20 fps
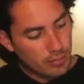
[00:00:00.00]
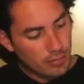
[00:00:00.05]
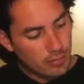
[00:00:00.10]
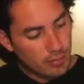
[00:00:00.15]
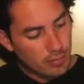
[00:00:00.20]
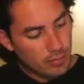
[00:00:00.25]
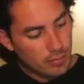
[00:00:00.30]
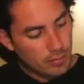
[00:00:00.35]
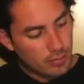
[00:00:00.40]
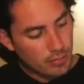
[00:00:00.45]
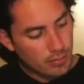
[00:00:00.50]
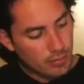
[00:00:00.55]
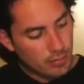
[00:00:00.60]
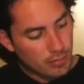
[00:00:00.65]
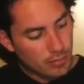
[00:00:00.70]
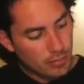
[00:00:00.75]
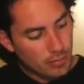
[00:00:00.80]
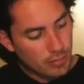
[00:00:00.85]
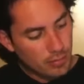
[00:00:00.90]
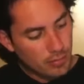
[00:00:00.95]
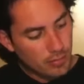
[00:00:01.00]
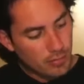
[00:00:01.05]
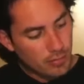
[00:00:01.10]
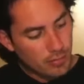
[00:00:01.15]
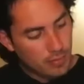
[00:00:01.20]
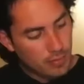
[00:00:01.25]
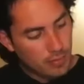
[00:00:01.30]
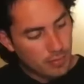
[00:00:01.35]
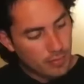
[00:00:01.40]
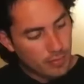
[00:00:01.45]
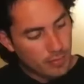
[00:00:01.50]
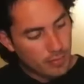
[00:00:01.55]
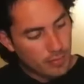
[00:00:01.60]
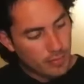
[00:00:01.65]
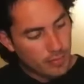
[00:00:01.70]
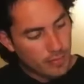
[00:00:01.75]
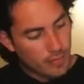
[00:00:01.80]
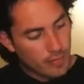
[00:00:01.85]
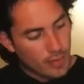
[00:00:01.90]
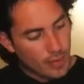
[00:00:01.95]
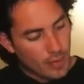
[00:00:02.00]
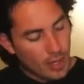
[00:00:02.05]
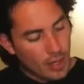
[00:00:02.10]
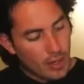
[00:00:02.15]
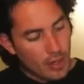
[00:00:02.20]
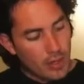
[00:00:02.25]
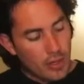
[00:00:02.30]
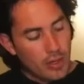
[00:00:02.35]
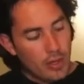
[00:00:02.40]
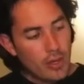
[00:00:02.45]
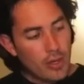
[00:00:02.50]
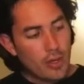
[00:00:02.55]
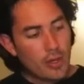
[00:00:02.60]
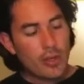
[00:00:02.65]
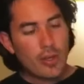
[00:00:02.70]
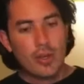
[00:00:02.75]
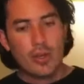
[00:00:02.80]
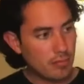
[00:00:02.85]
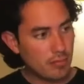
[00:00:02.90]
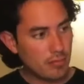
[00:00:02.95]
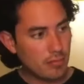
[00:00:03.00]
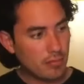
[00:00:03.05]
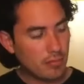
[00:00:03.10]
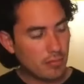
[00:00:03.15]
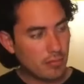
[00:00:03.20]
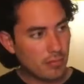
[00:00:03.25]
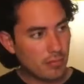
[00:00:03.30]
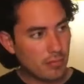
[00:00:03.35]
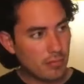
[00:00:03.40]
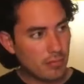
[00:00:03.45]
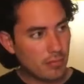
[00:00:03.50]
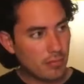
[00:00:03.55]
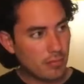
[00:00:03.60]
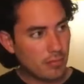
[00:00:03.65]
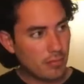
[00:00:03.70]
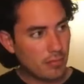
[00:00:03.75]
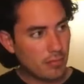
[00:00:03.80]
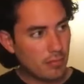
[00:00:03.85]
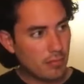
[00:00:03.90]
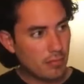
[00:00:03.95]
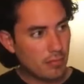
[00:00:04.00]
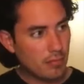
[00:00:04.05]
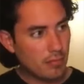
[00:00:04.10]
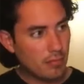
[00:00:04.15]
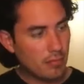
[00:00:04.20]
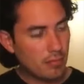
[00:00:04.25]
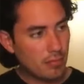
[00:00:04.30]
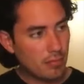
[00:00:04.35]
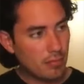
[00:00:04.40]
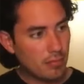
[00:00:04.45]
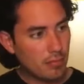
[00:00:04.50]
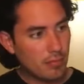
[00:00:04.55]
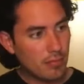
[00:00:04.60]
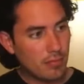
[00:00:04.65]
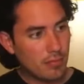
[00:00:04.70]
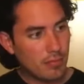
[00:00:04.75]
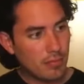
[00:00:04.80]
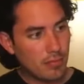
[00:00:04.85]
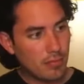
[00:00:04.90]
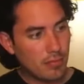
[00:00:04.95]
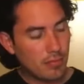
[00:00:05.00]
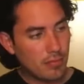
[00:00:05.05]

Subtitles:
(silence)